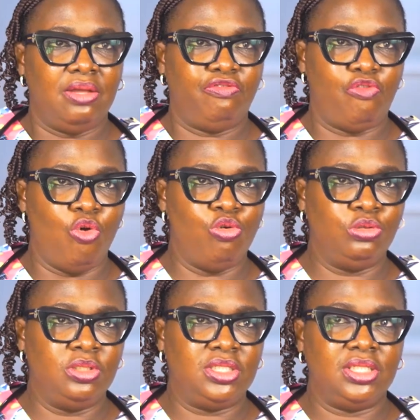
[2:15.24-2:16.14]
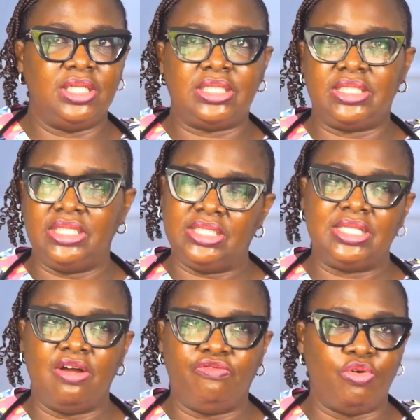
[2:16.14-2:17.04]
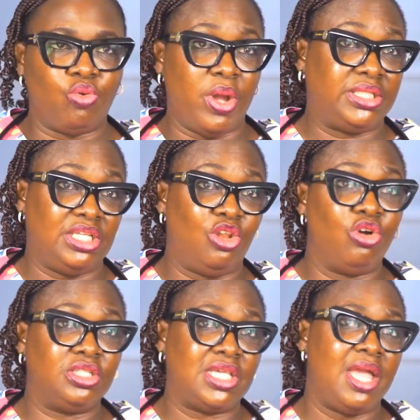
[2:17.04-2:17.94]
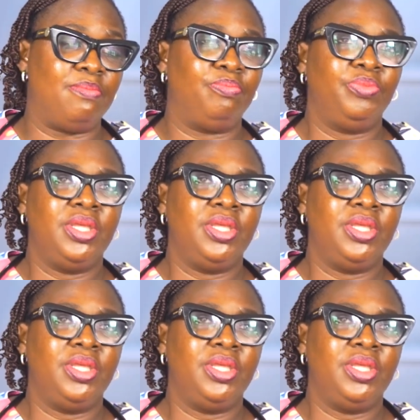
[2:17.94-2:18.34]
phones, they sit down for quite a long time,